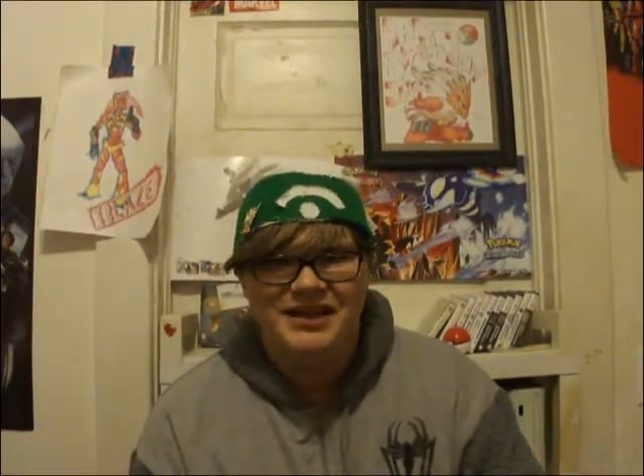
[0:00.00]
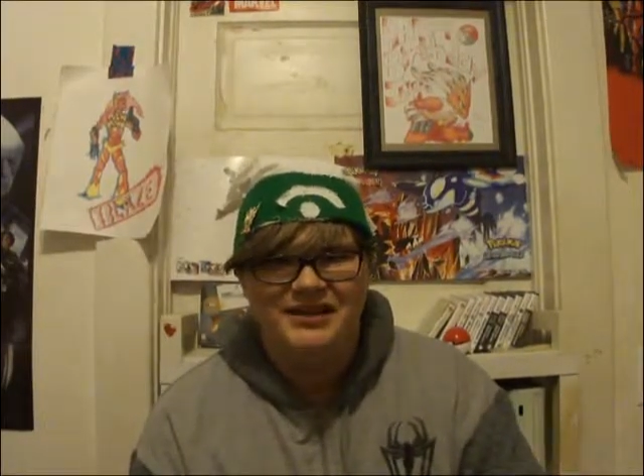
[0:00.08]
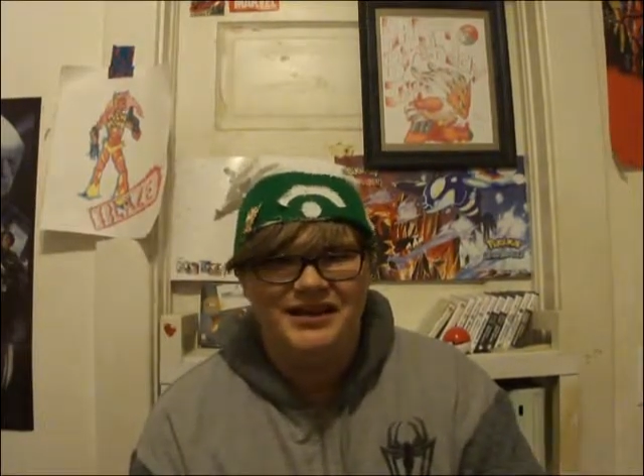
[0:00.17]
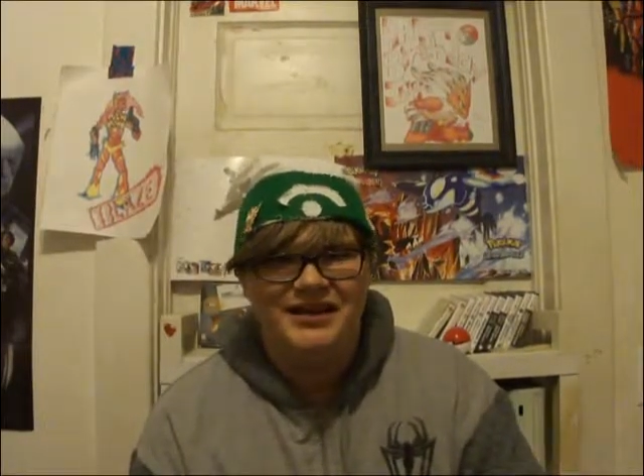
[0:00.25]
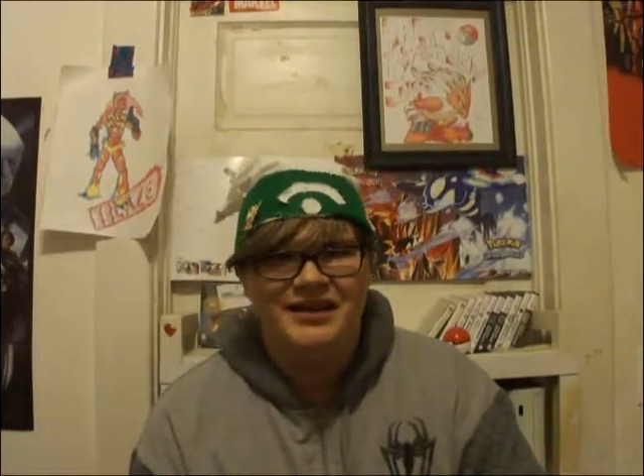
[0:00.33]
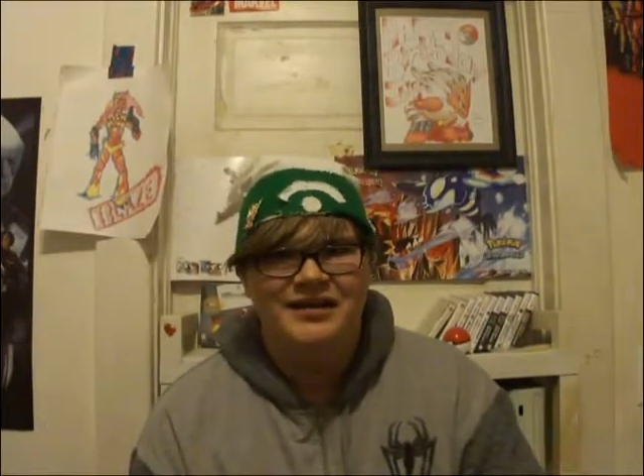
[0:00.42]

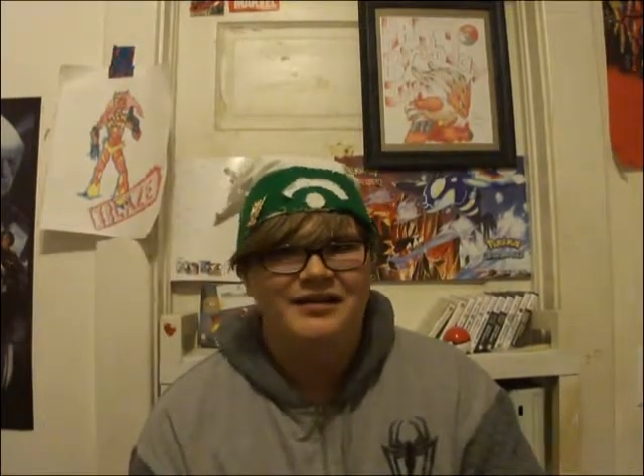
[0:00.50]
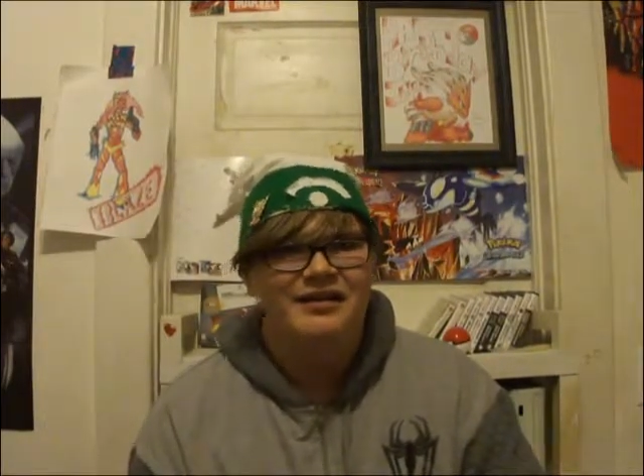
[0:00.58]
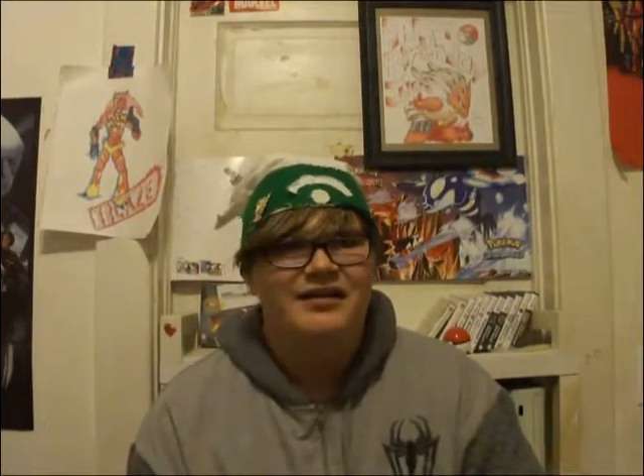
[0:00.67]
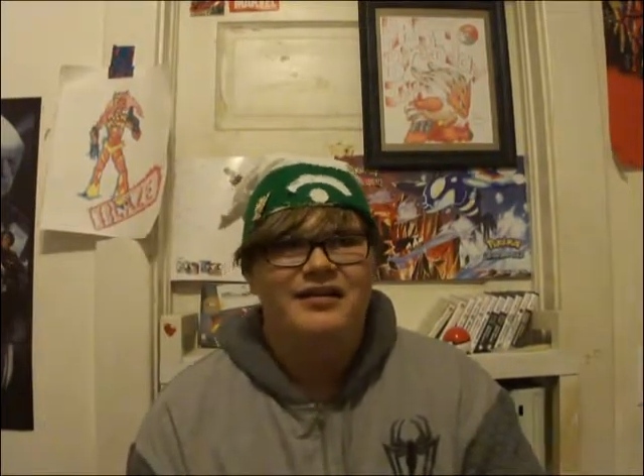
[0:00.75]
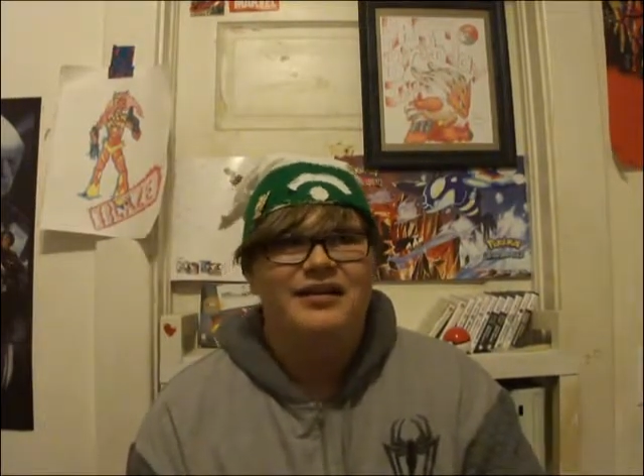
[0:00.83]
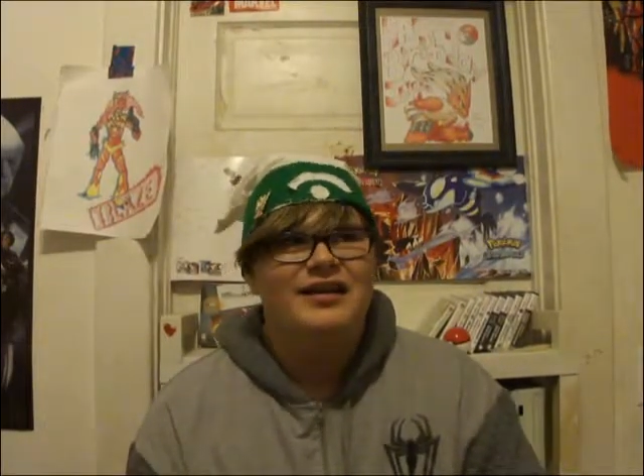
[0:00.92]
Like,
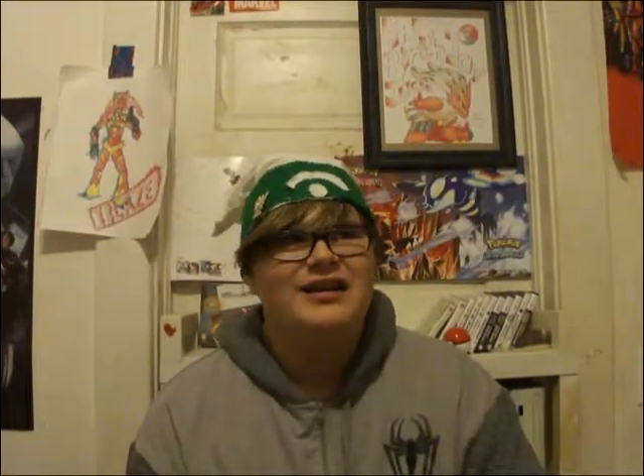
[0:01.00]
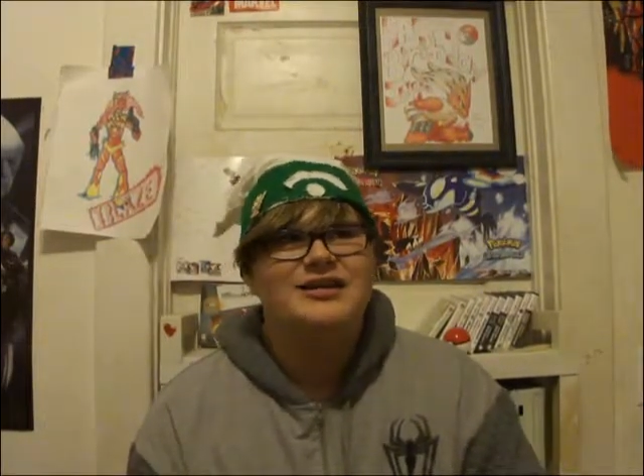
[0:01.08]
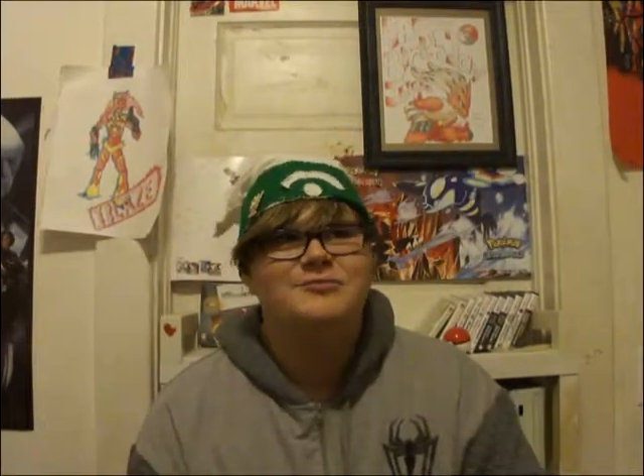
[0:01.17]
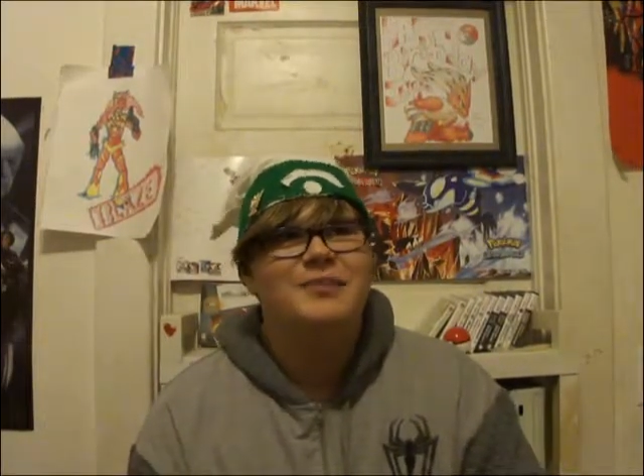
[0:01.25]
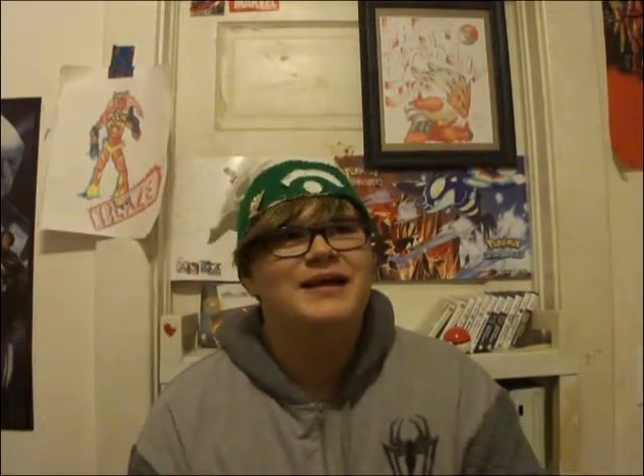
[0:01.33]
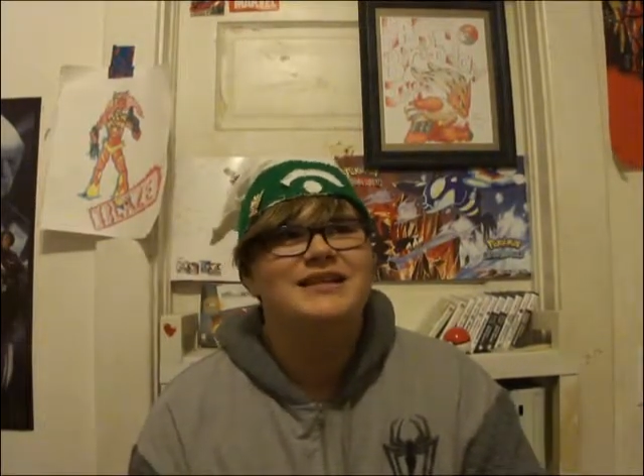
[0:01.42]
he's
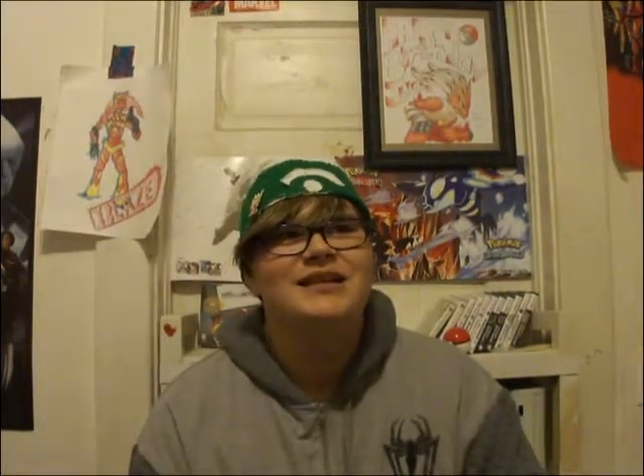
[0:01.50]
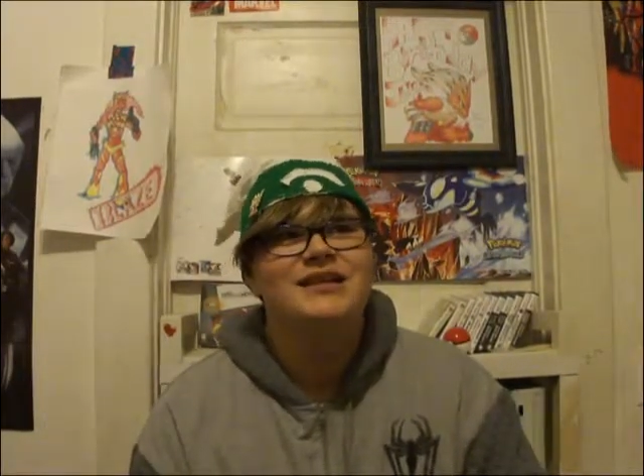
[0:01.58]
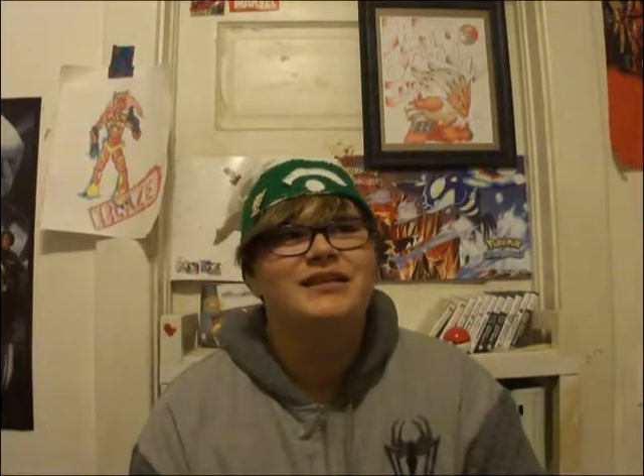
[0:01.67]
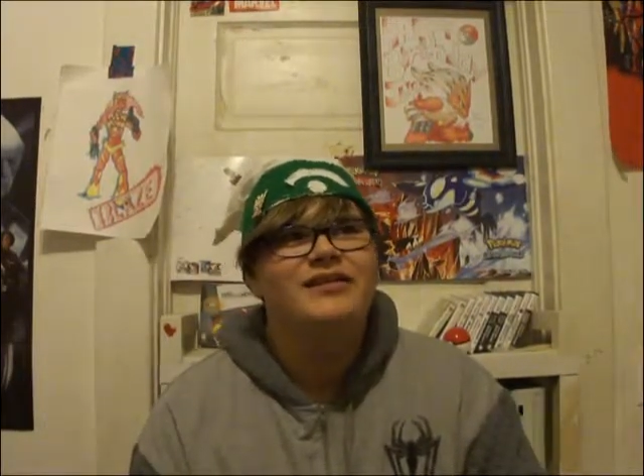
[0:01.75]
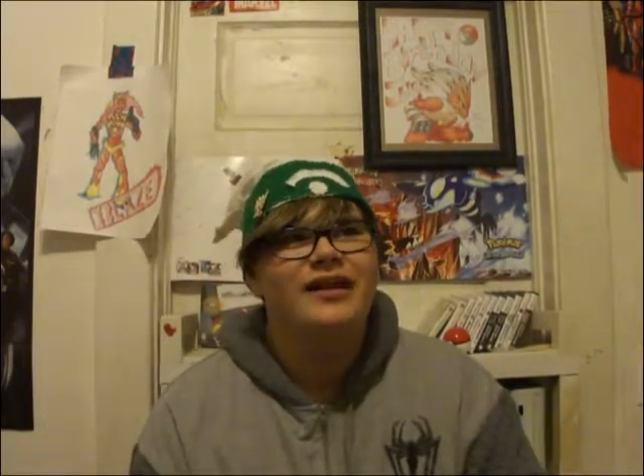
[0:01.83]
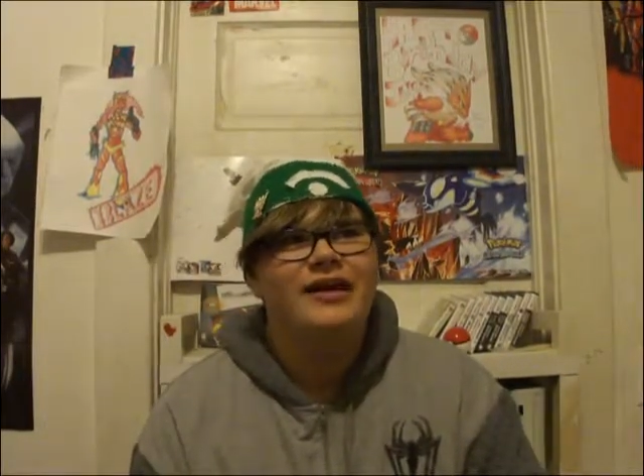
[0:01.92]

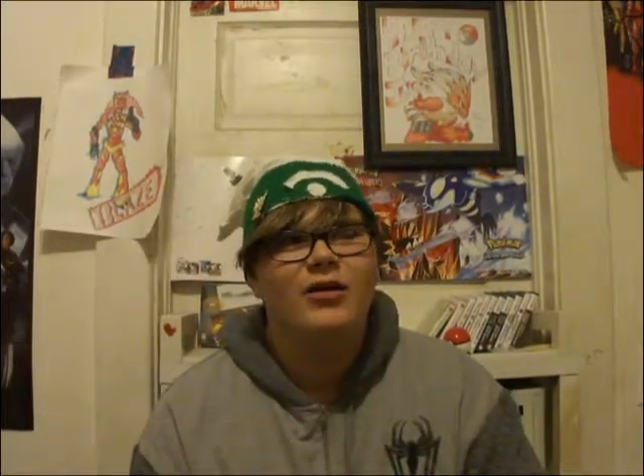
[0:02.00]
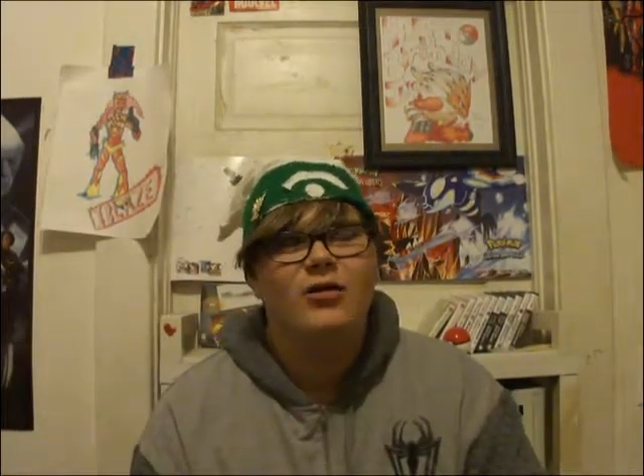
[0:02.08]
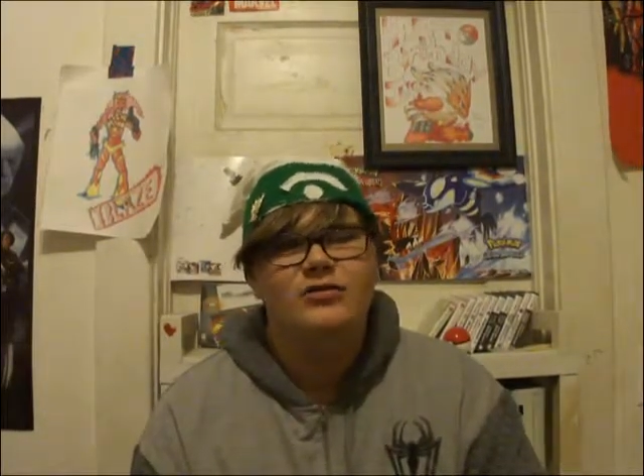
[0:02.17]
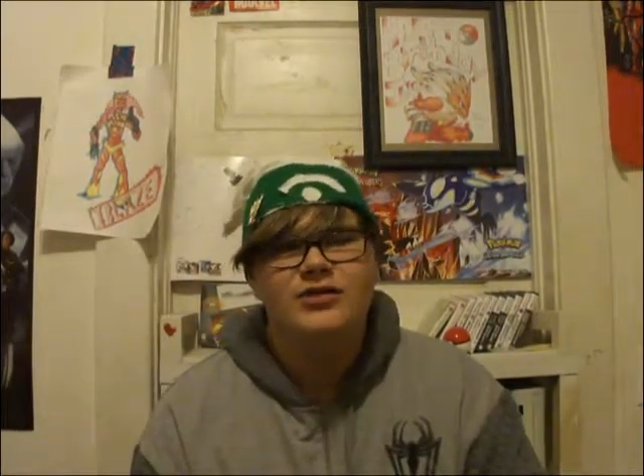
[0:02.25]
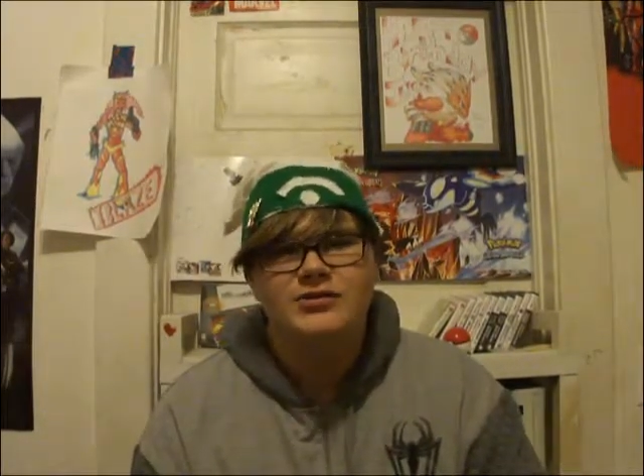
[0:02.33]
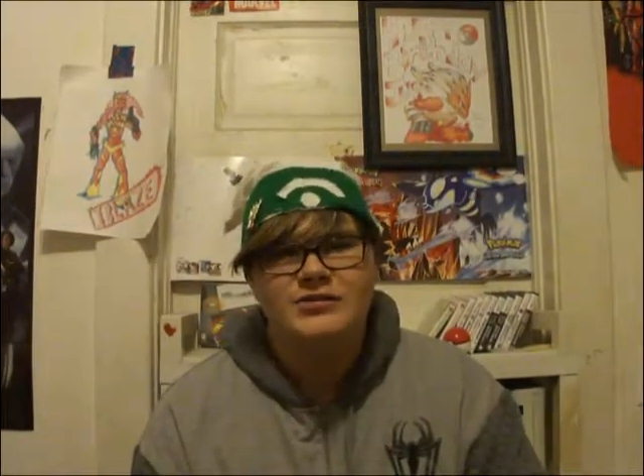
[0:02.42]
basically like
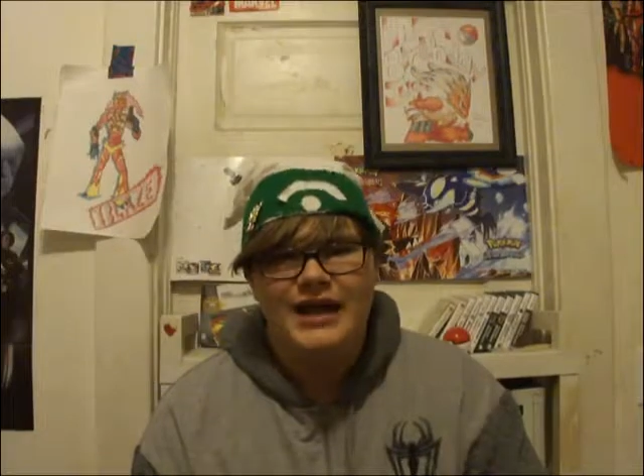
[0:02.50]
all those